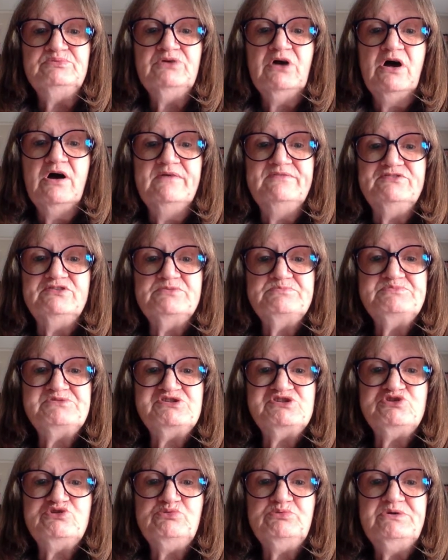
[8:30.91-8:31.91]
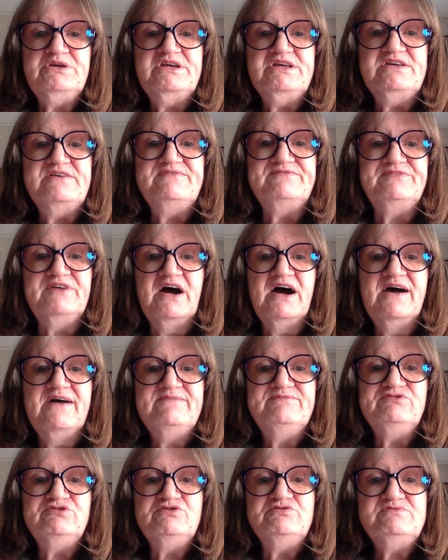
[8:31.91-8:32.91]
Proverbs 3,
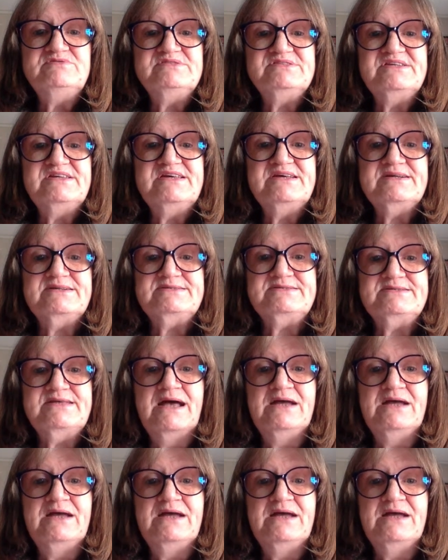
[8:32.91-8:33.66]
5 through 6.